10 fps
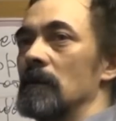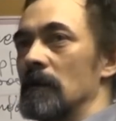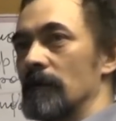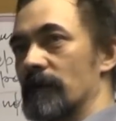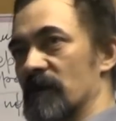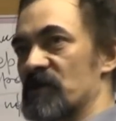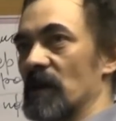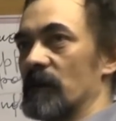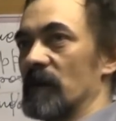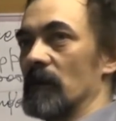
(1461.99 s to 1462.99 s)
Well,
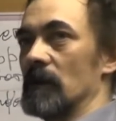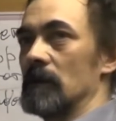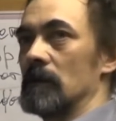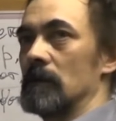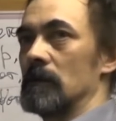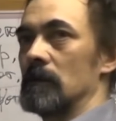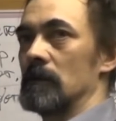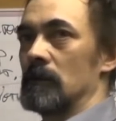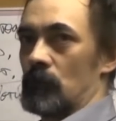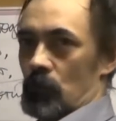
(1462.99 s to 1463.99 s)
those he considers
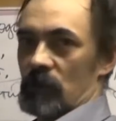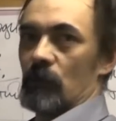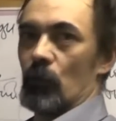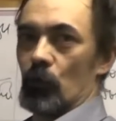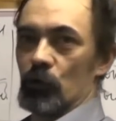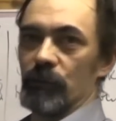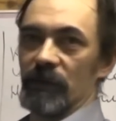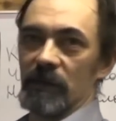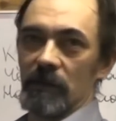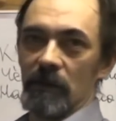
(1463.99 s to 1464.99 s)
enemies.
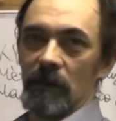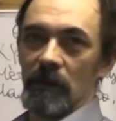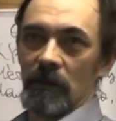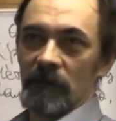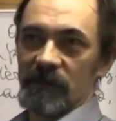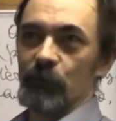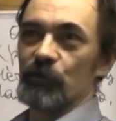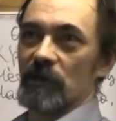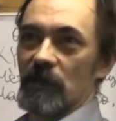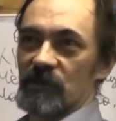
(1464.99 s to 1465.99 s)
In the case
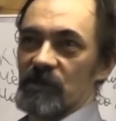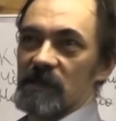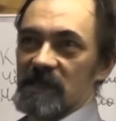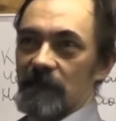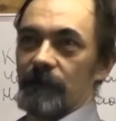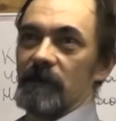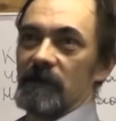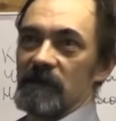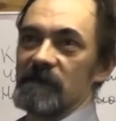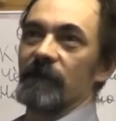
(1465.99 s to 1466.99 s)
of civil
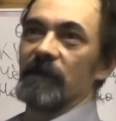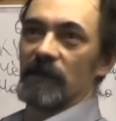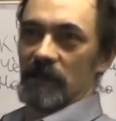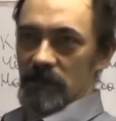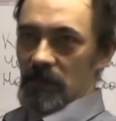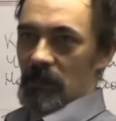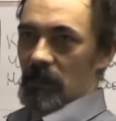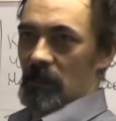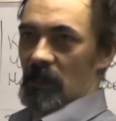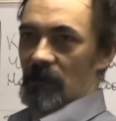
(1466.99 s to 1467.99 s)
war, it could be
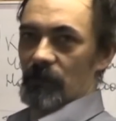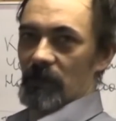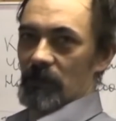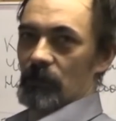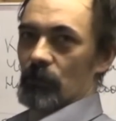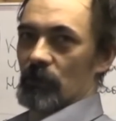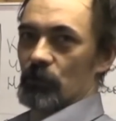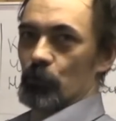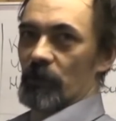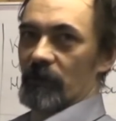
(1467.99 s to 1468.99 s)
his
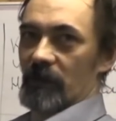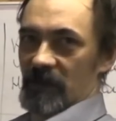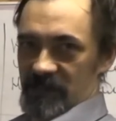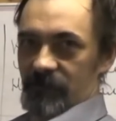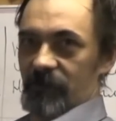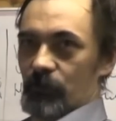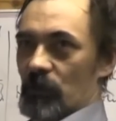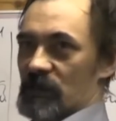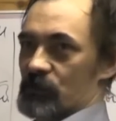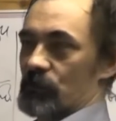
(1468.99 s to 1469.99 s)
government, law
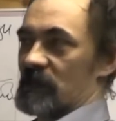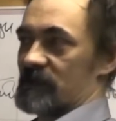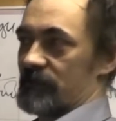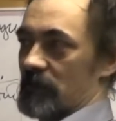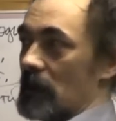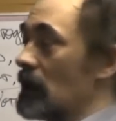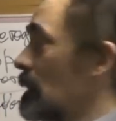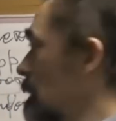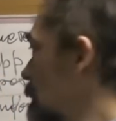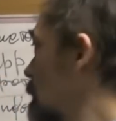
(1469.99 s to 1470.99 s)
enforcement,
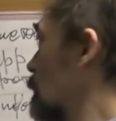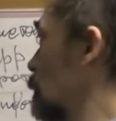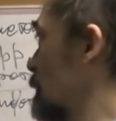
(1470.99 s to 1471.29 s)
and